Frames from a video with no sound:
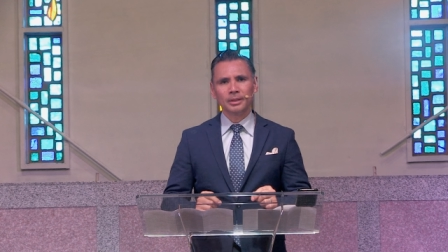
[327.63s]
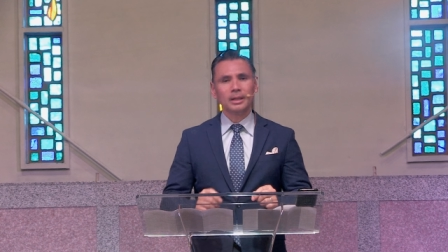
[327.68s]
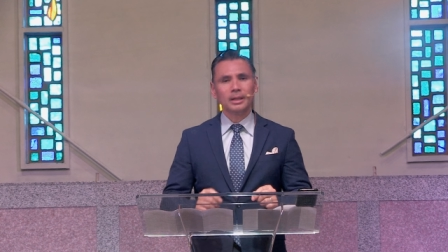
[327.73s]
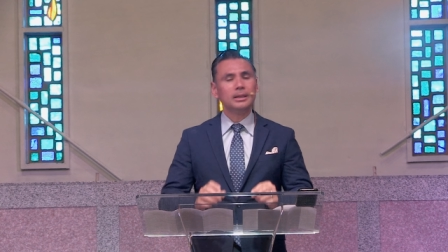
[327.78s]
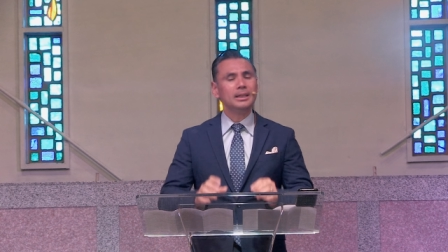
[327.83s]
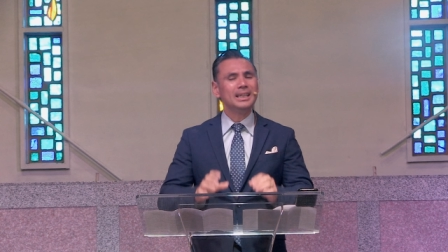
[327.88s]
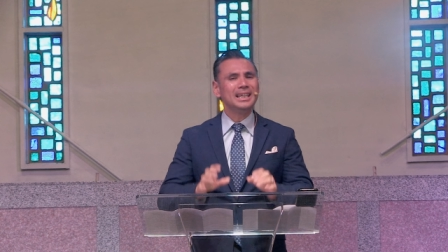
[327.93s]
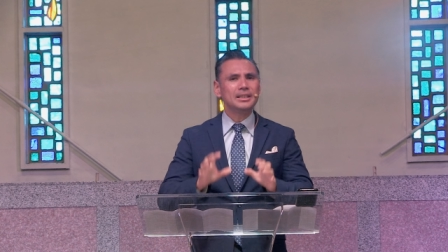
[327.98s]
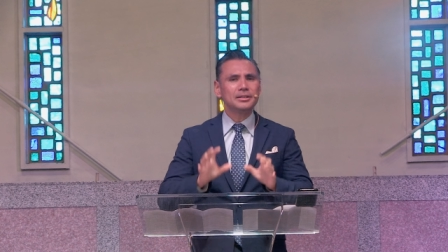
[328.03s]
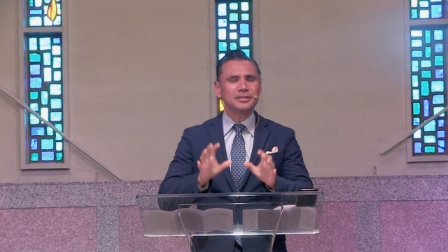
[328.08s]

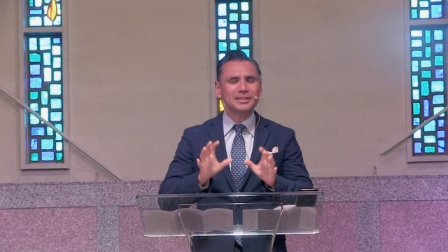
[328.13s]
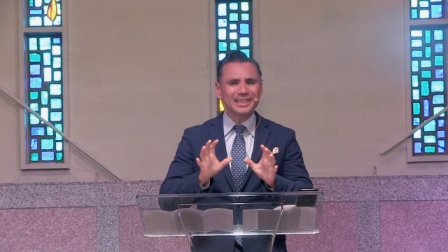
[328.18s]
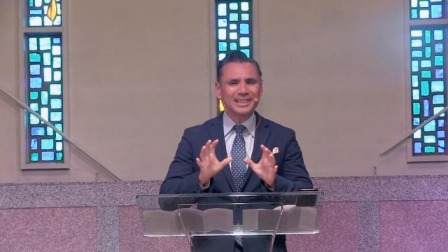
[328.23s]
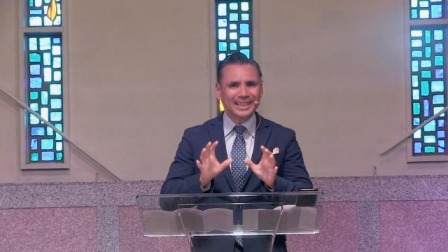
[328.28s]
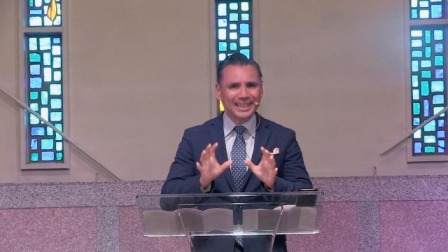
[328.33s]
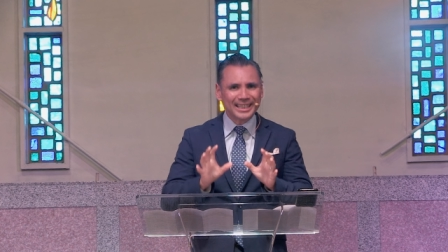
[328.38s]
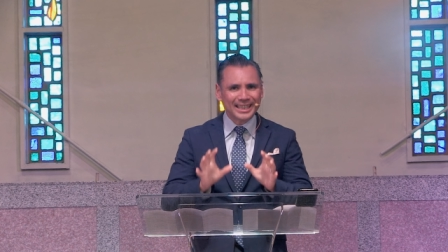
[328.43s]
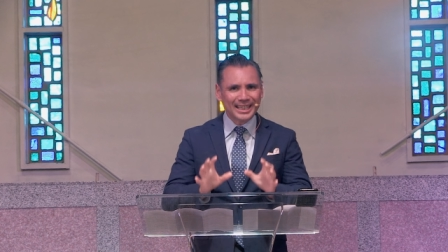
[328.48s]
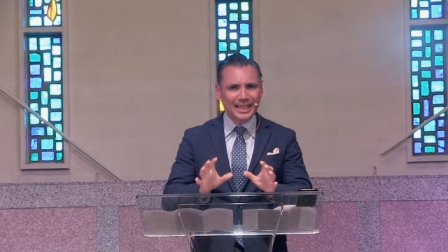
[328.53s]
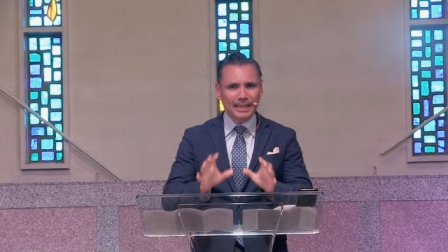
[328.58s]
needs to
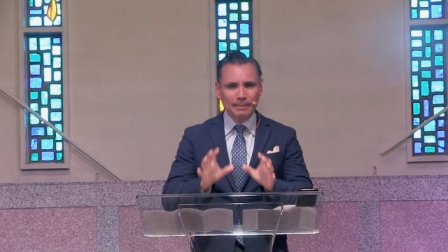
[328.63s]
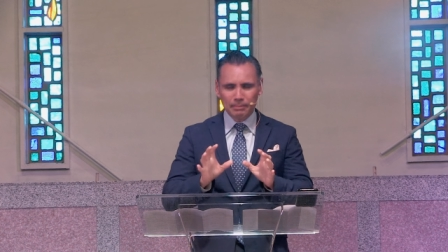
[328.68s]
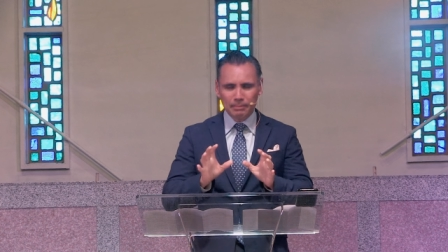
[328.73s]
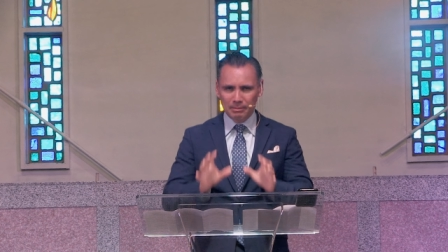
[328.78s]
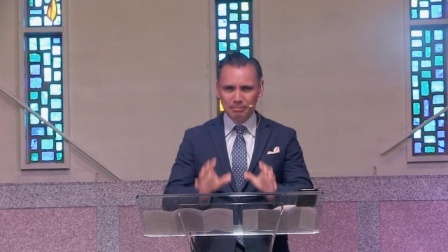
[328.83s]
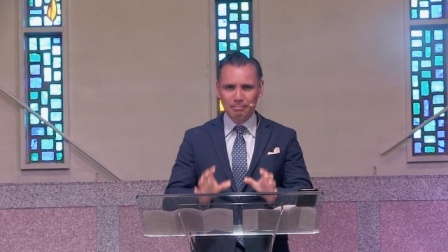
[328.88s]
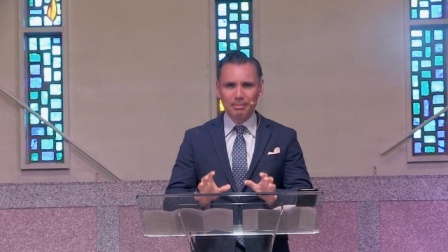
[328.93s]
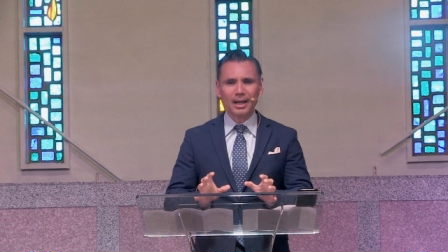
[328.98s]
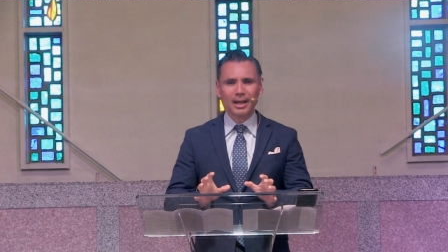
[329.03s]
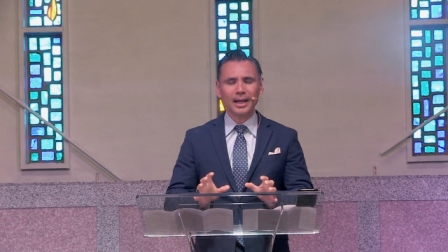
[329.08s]
keep
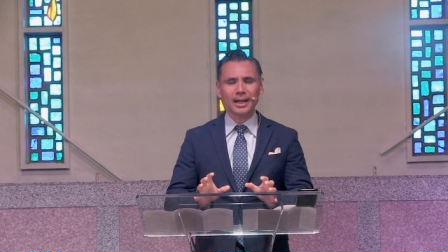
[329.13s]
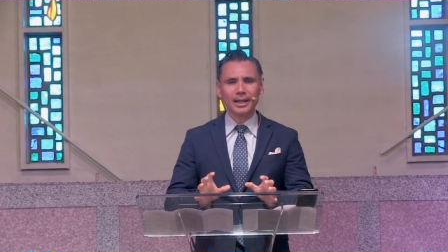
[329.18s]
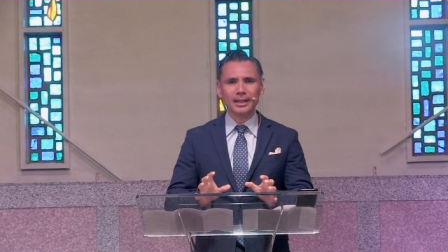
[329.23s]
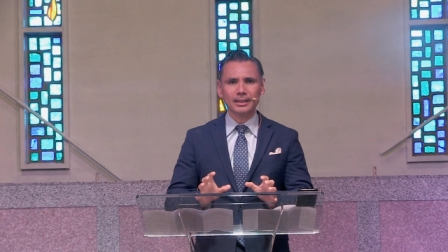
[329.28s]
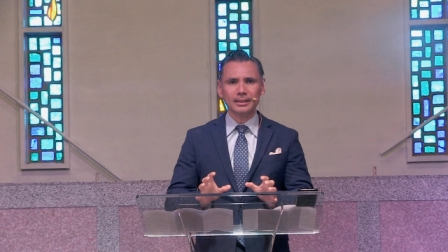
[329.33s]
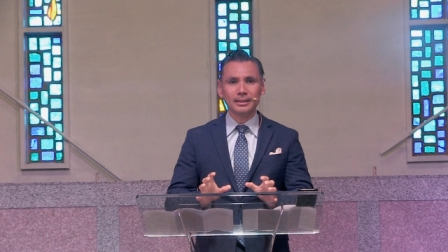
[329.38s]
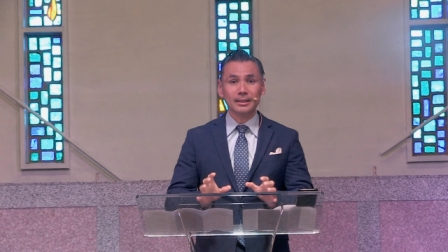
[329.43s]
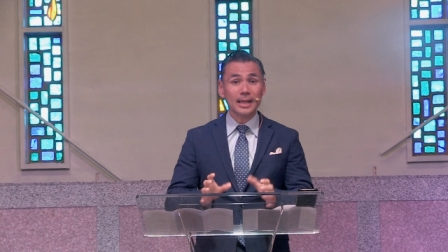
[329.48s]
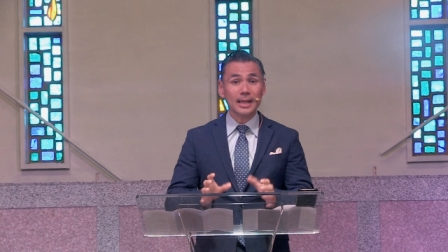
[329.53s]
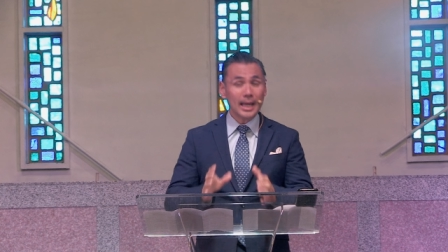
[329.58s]
in
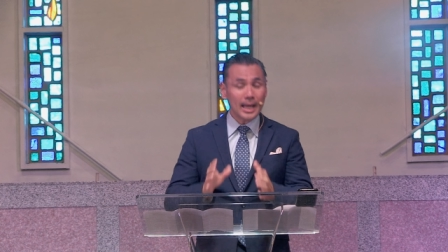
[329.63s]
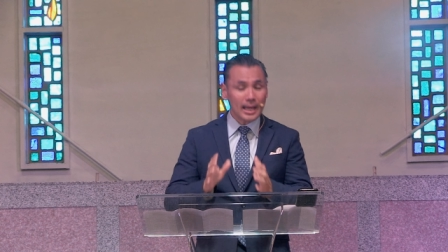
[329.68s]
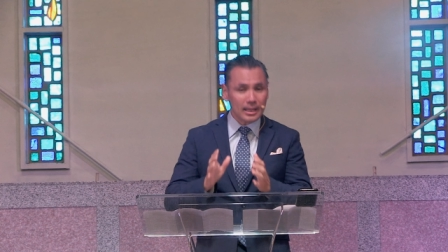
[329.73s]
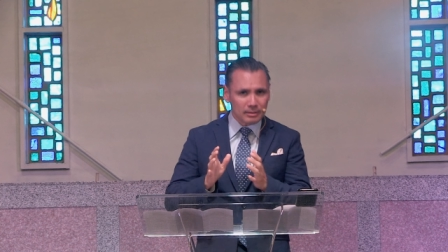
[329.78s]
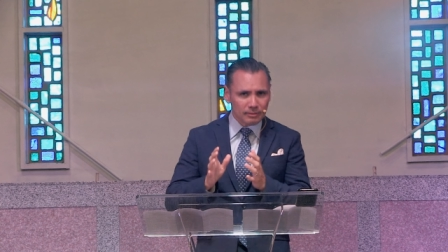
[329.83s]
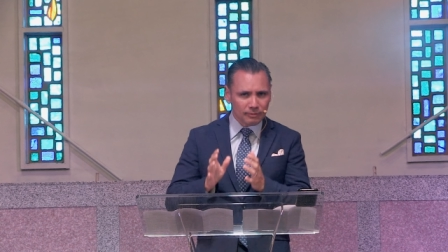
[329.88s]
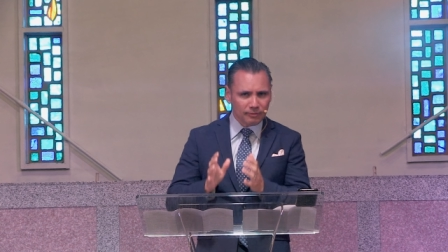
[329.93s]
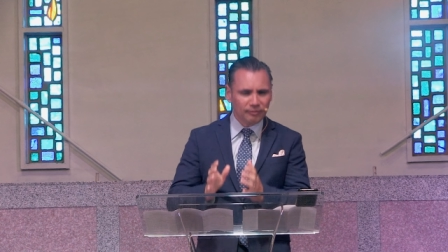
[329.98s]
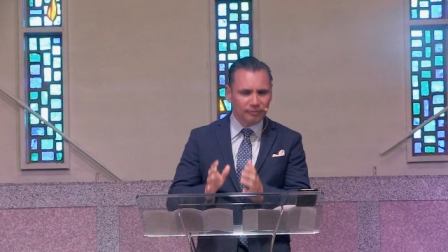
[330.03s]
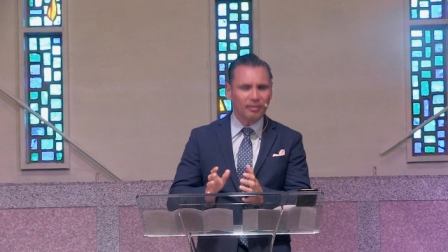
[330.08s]
mind
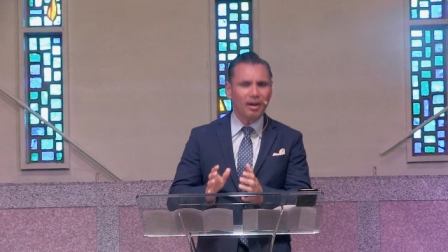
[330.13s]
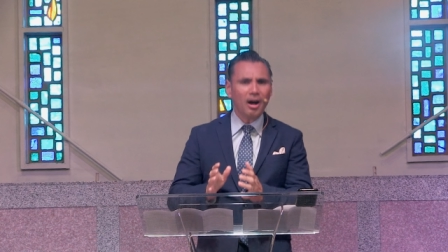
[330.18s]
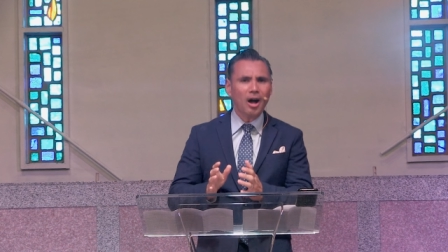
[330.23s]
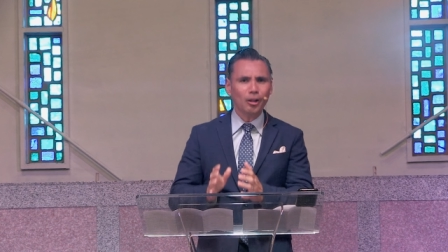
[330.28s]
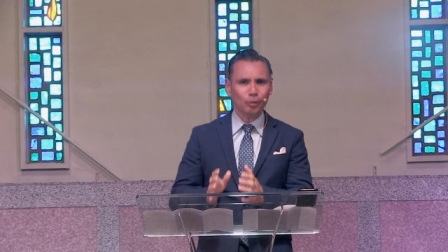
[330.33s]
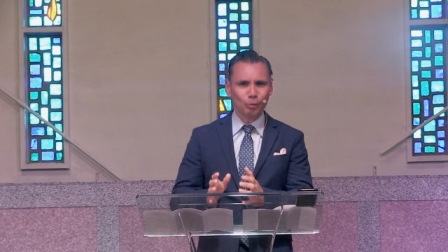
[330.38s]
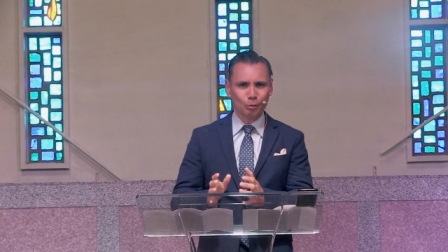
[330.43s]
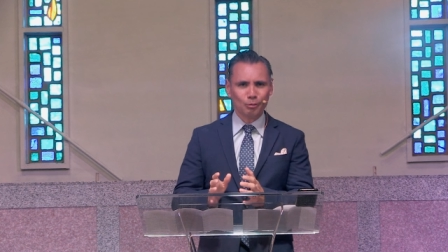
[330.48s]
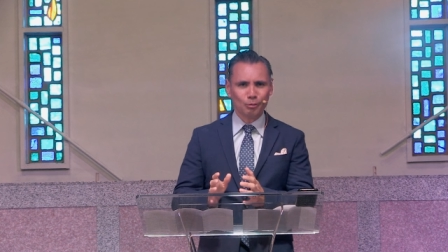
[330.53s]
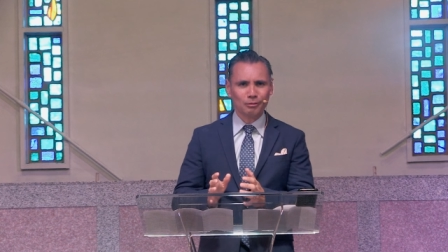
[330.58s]
and
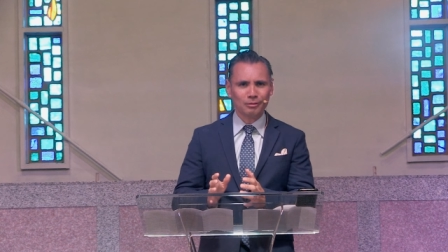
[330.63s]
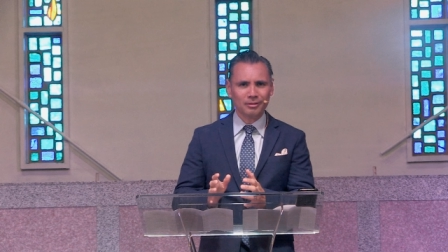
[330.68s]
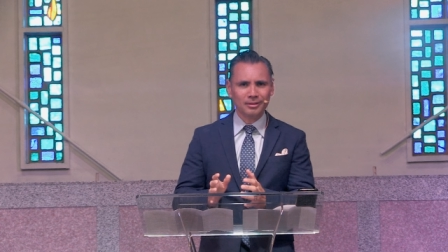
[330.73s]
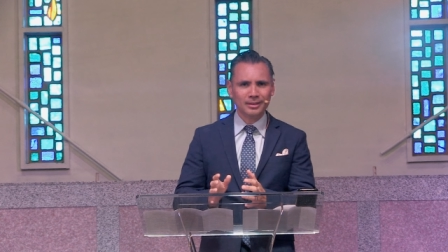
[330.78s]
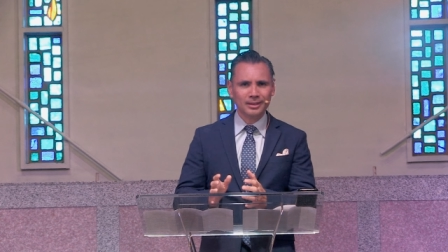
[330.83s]
follow